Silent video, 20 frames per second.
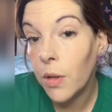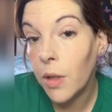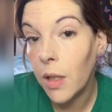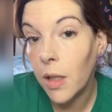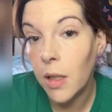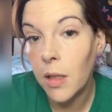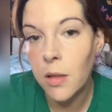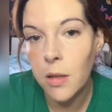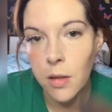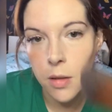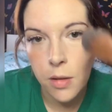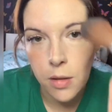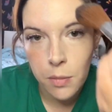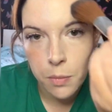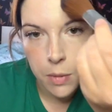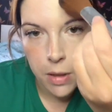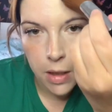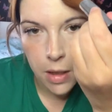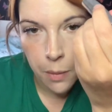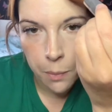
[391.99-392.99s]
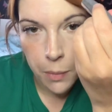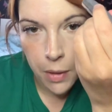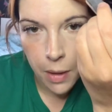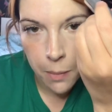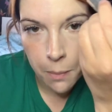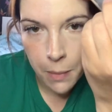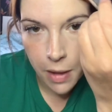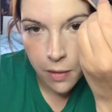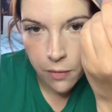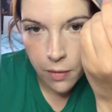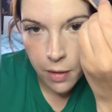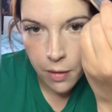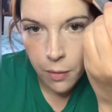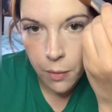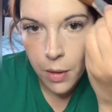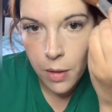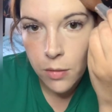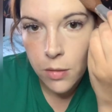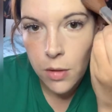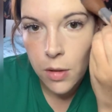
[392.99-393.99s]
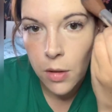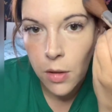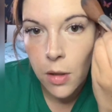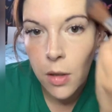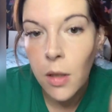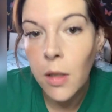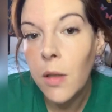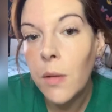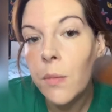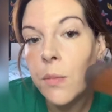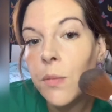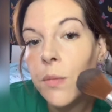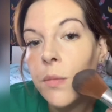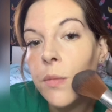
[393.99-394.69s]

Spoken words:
think it suits me, but it may very well suit you.